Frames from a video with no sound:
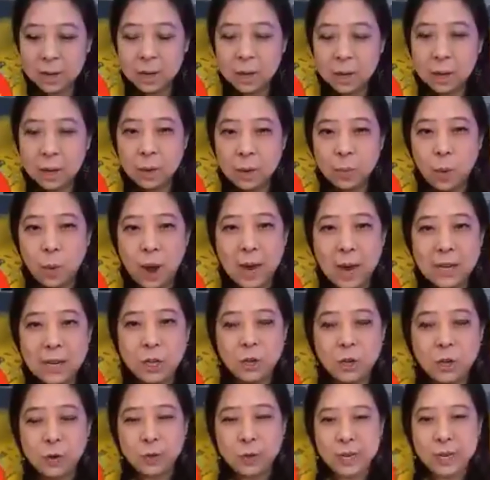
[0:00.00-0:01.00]
Why do you
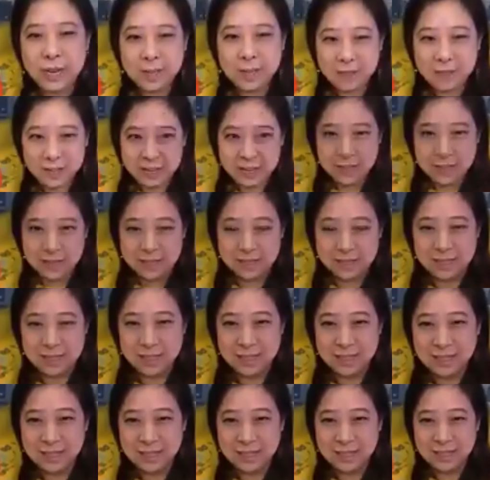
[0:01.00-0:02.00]
need these?
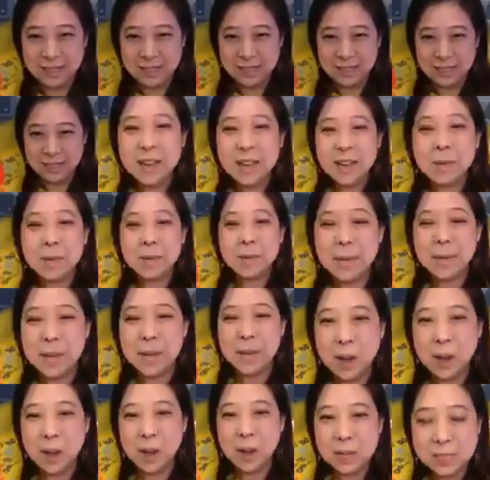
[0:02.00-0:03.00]
Okay,
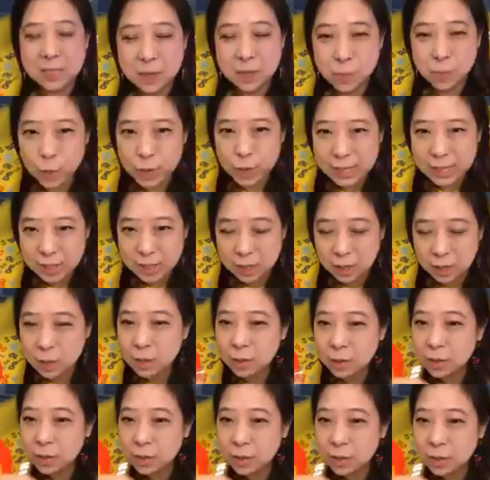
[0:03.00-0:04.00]
because the whistle
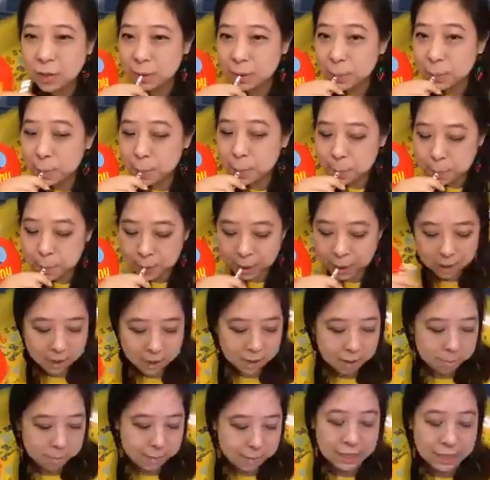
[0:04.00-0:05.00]

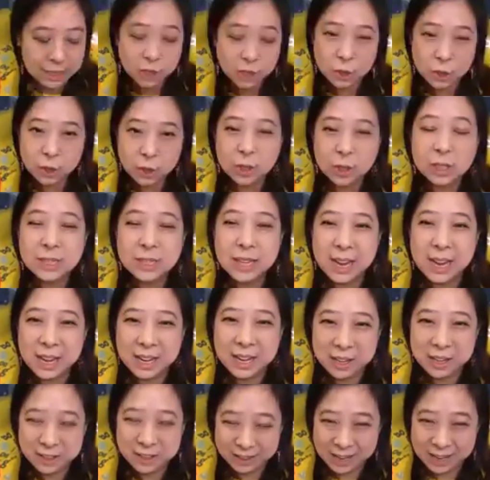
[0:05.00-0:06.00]
makes sure that
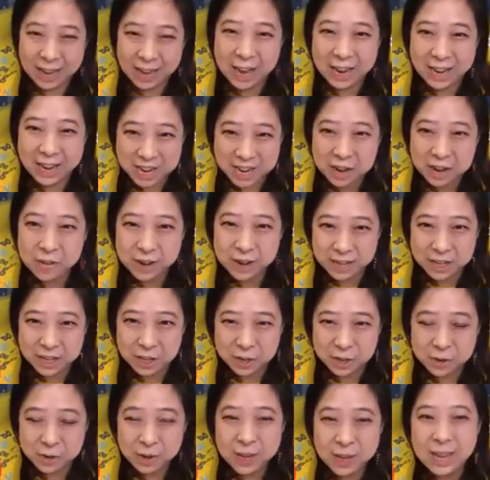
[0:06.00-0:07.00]
they are hearing
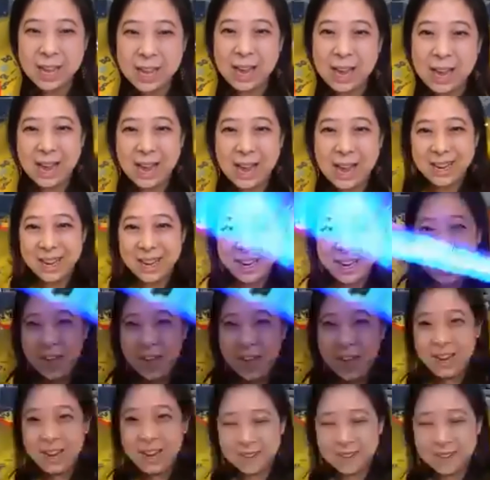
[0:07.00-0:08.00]
you, and the
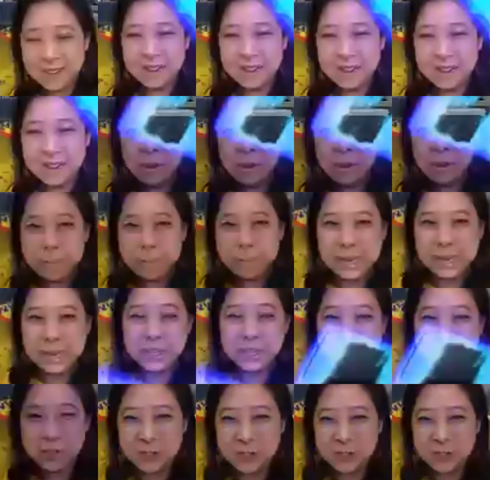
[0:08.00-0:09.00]
light makes
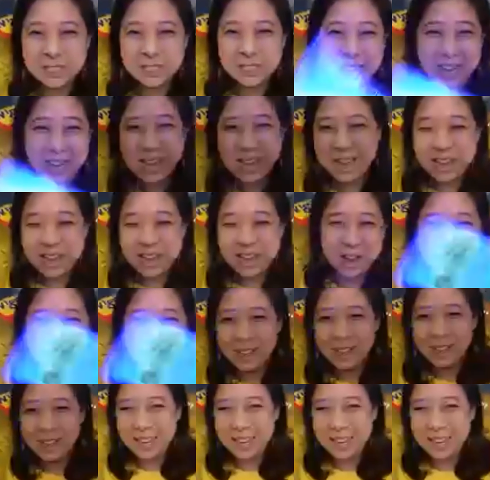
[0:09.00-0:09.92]
sure that they are